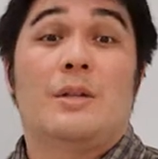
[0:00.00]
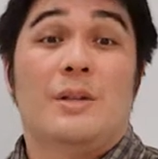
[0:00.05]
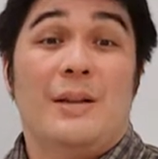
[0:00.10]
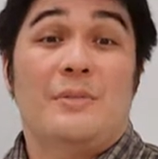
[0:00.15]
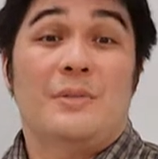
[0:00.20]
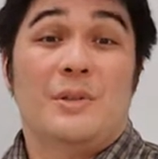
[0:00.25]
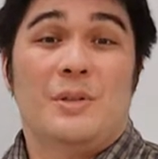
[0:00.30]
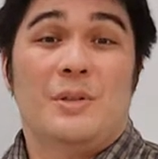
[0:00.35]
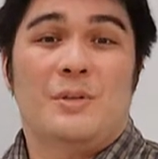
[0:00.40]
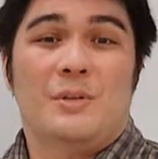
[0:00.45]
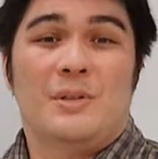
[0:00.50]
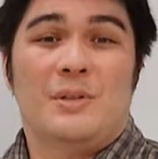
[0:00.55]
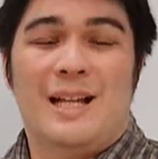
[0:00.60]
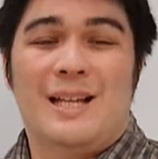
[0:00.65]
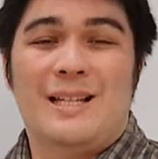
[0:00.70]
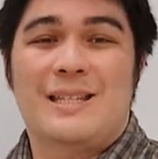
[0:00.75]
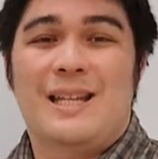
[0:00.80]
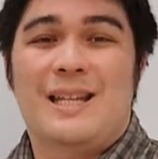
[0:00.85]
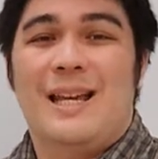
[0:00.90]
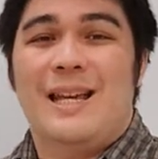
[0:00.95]
Good afternoon,
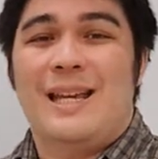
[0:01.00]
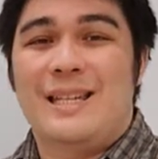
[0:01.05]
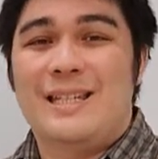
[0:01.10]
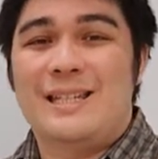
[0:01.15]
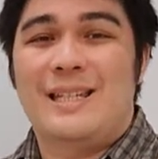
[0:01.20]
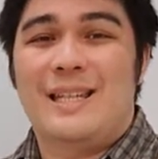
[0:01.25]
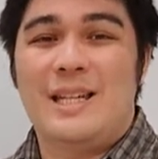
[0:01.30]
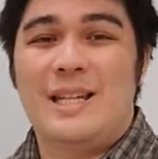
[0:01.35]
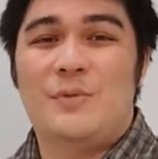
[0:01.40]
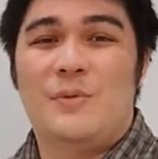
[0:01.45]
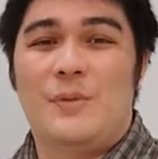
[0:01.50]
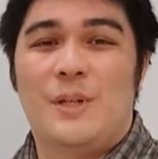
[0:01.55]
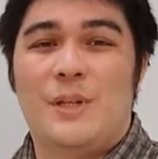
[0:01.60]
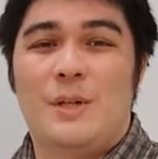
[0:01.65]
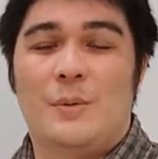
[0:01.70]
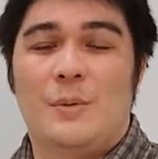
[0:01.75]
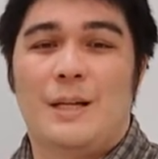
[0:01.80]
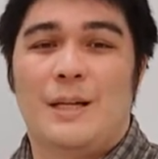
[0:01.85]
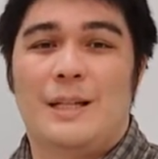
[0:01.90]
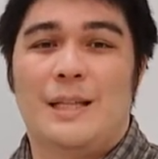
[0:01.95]
class. In today's
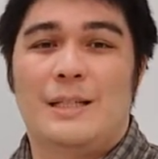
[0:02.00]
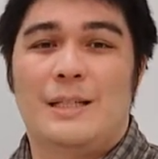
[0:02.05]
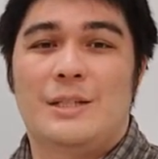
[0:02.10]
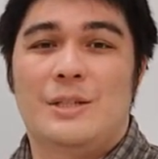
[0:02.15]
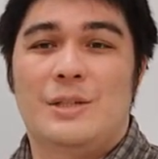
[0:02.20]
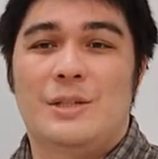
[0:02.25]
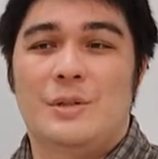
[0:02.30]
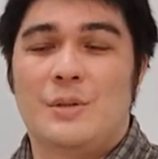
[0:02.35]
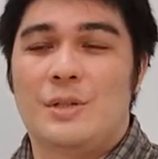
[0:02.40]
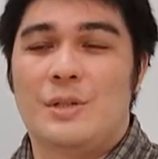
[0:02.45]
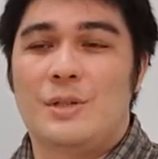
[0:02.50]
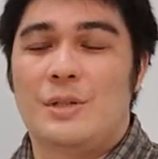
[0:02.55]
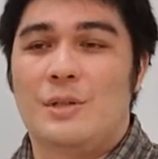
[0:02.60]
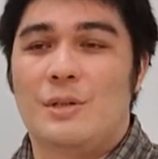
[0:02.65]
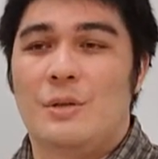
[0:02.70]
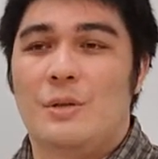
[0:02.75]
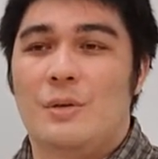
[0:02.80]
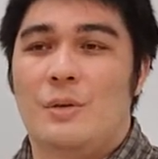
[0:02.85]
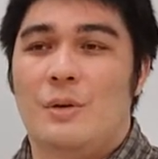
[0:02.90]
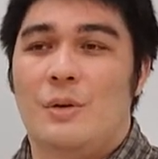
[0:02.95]
video, what I'd like to do is to
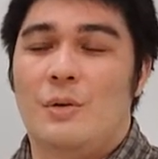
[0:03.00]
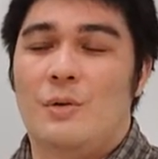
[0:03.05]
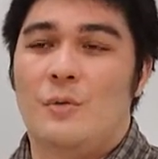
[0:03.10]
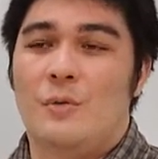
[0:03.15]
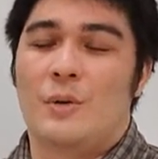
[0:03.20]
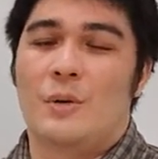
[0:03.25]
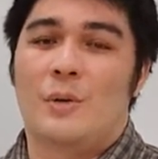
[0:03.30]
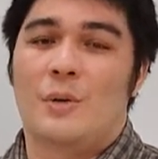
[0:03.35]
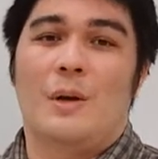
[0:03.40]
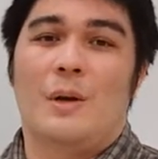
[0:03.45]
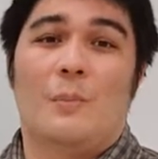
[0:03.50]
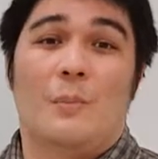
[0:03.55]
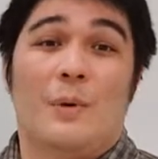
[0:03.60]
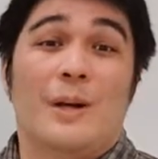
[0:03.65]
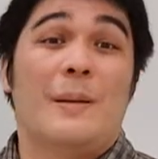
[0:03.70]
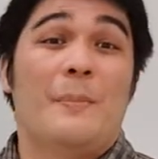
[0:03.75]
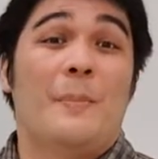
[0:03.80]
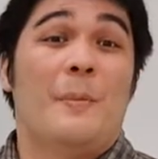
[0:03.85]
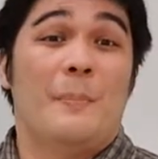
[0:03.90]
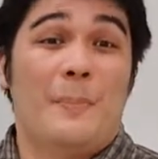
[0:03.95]
go over
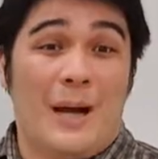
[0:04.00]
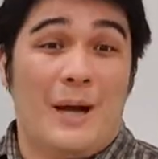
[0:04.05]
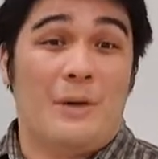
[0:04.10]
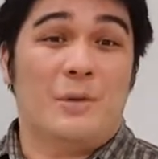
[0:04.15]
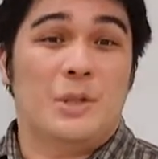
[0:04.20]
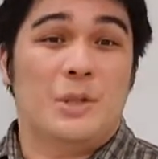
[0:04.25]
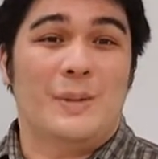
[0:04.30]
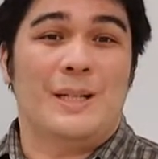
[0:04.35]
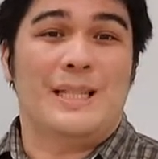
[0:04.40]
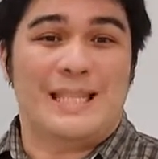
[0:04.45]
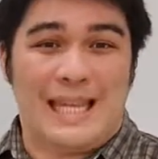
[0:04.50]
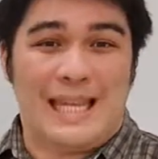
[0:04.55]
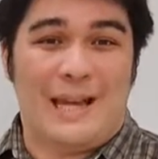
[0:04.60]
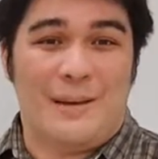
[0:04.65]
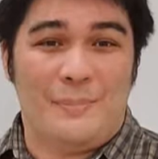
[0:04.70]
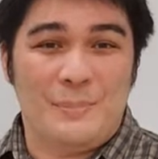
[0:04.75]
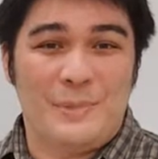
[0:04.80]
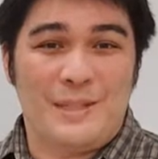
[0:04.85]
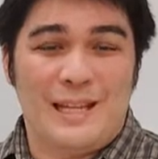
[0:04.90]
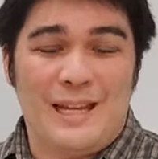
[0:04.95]
what I'm about to
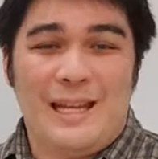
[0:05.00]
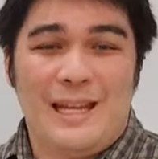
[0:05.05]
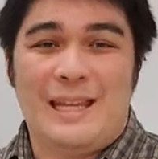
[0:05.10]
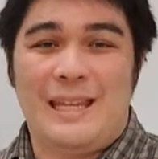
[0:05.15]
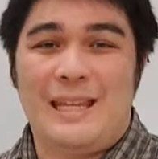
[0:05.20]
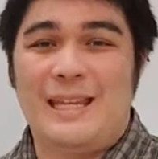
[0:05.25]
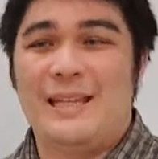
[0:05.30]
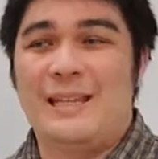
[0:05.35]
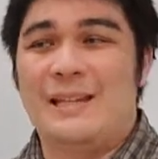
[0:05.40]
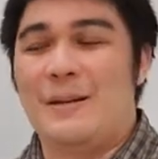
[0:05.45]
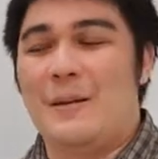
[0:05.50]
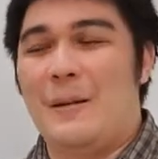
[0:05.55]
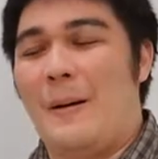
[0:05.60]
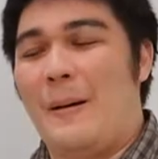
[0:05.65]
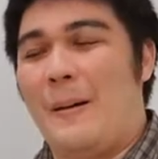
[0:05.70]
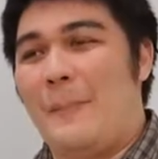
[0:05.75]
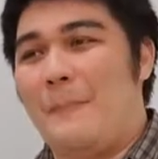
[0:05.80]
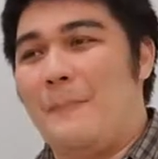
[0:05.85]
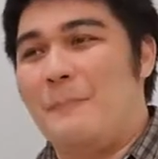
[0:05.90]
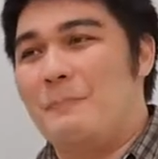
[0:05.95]
attempt in,
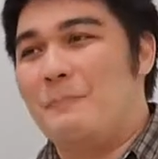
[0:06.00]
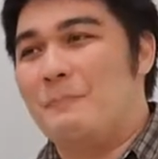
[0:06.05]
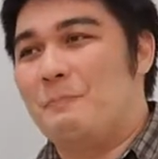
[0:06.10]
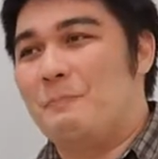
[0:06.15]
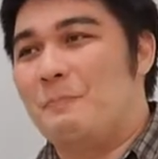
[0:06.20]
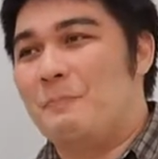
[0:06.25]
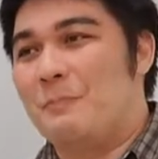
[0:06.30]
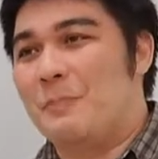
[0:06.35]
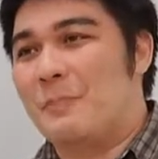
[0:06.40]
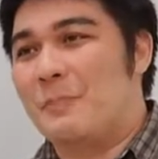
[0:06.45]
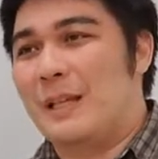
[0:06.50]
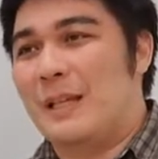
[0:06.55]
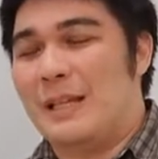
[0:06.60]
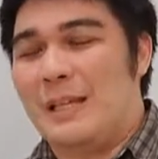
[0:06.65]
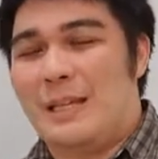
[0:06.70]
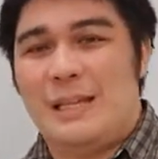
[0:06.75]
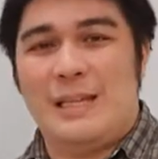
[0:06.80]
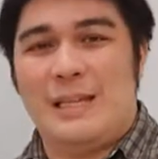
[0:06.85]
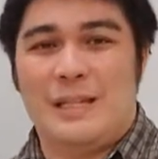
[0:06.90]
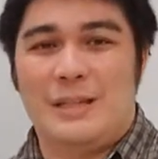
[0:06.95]
um,
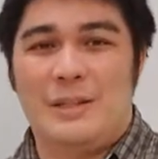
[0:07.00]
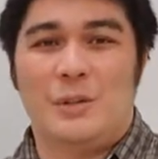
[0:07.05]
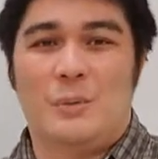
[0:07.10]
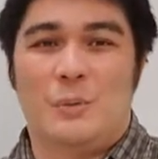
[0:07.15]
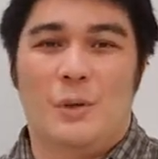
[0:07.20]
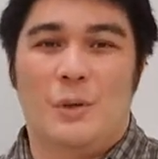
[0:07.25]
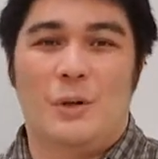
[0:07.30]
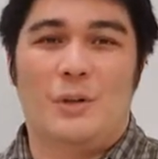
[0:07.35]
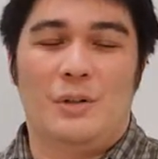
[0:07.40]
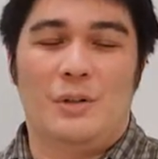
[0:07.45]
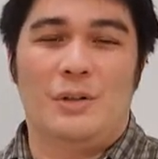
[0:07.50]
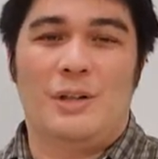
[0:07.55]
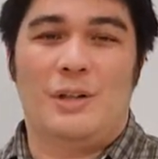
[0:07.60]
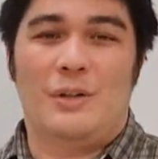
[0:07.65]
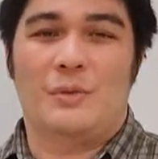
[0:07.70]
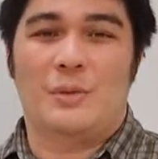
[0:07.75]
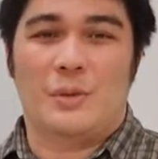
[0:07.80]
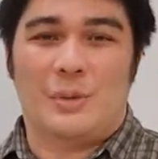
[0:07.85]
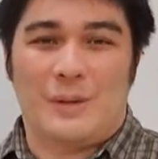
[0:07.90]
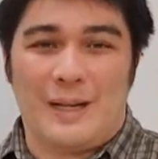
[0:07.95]
in the world
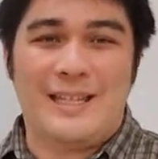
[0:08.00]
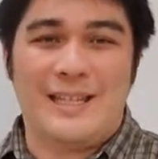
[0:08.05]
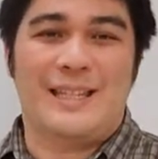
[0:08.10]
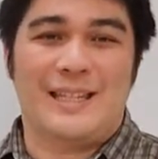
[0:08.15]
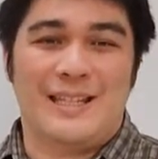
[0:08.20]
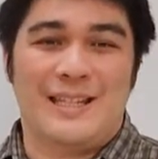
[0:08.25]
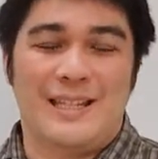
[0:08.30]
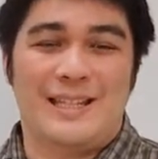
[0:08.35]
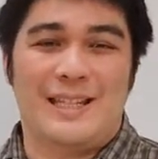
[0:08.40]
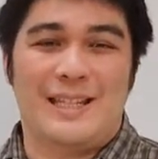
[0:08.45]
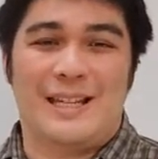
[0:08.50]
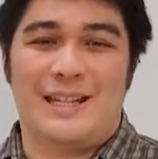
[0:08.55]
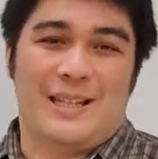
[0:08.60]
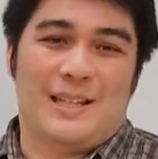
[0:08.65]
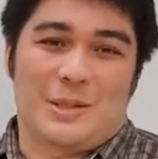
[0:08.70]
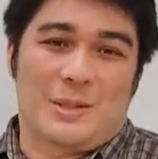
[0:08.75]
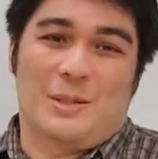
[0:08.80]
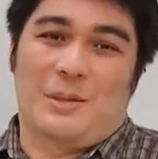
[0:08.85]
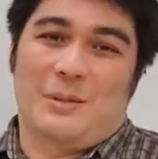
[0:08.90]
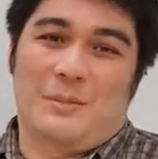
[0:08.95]
of craziness that
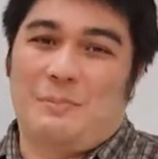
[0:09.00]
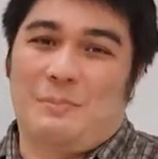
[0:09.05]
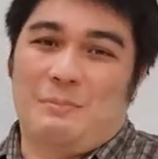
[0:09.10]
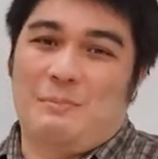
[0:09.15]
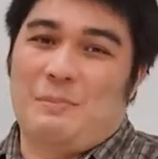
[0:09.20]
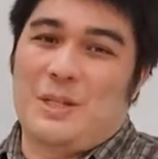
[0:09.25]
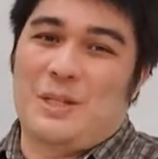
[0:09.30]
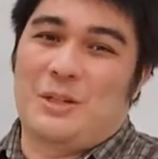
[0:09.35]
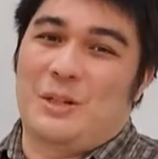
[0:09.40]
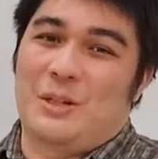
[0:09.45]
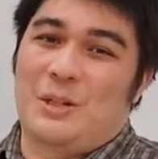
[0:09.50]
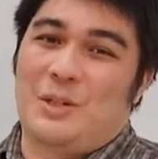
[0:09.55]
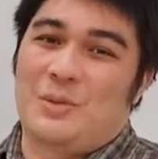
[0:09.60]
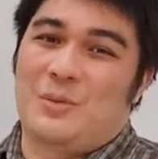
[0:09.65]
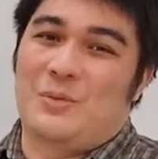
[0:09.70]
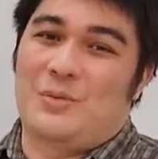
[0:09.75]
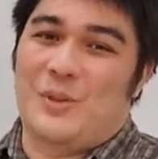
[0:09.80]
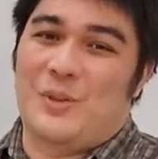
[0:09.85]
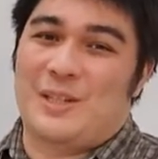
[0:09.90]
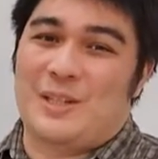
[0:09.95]
is Mr.
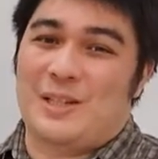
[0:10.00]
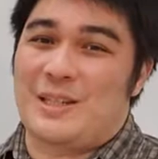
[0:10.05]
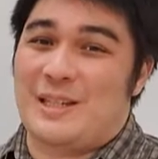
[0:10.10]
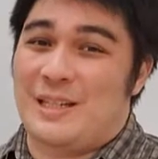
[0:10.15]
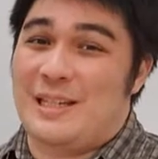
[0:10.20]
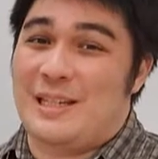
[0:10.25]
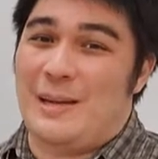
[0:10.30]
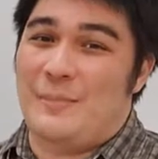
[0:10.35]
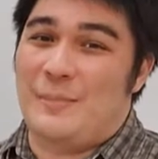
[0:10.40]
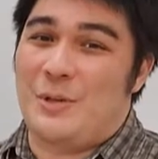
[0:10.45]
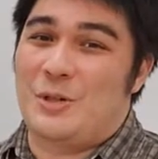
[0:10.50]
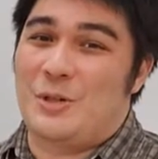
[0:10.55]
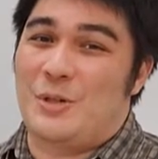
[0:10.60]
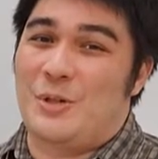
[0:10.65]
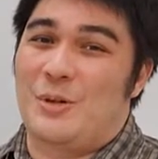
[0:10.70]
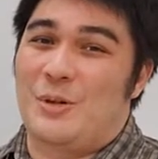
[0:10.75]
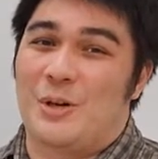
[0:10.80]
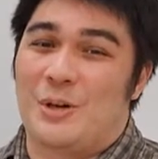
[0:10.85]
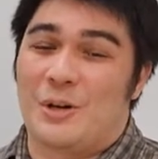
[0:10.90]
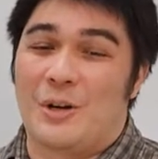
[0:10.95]
Two's Physics and
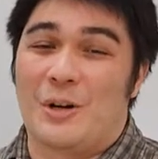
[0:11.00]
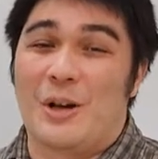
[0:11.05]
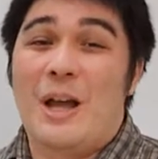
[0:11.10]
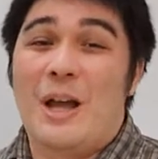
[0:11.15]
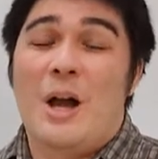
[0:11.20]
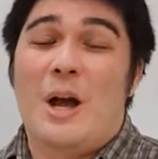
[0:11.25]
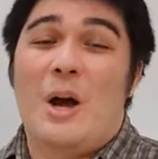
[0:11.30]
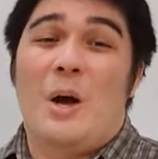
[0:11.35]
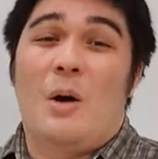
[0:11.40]
Chemistry Corner.